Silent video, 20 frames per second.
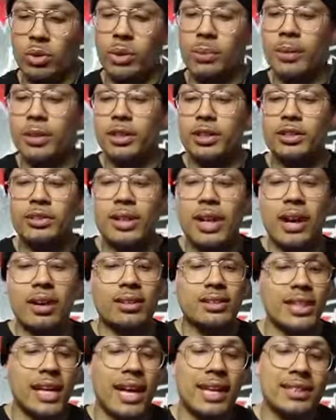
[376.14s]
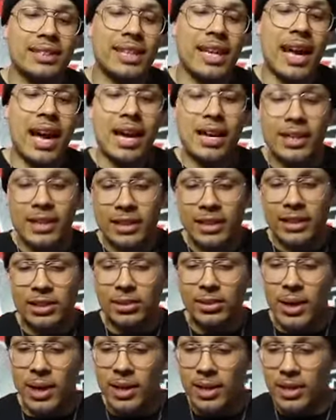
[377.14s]
what I'm gonna do now is exit out of this
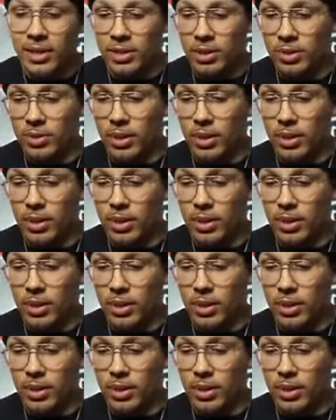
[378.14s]
right here.